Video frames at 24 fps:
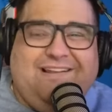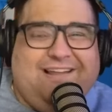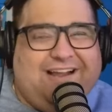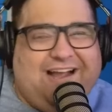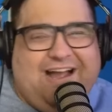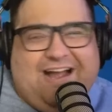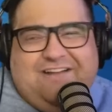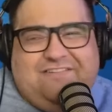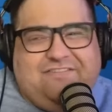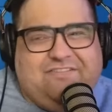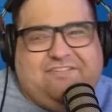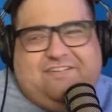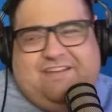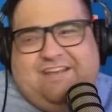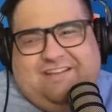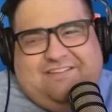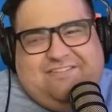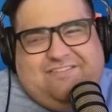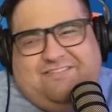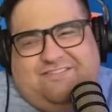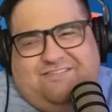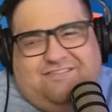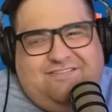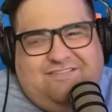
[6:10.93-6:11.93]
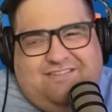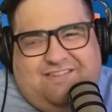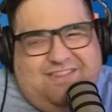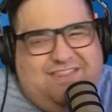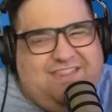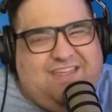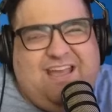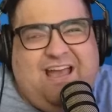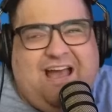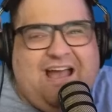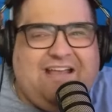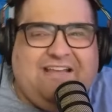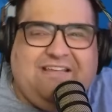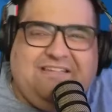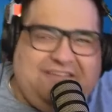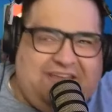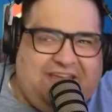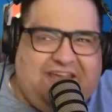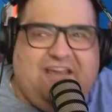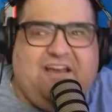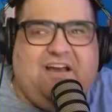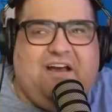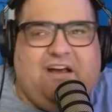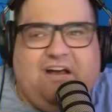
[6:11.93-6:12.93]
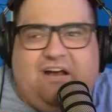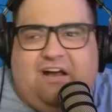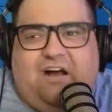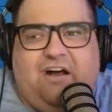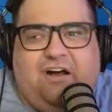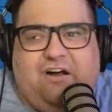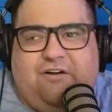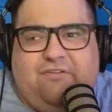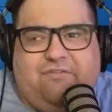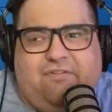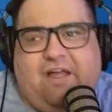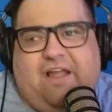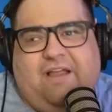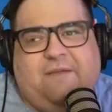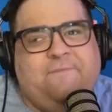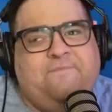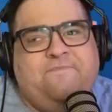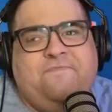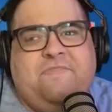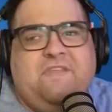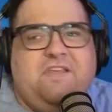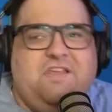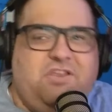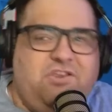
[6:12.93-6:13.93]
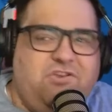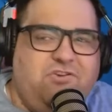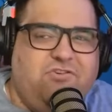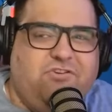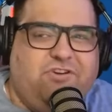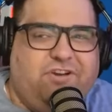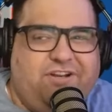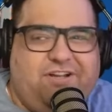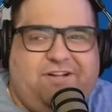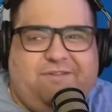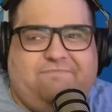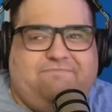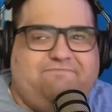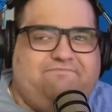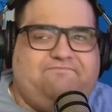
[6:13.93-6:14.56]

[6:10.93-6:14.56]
Like, I just, it's the idea of, like, you're going to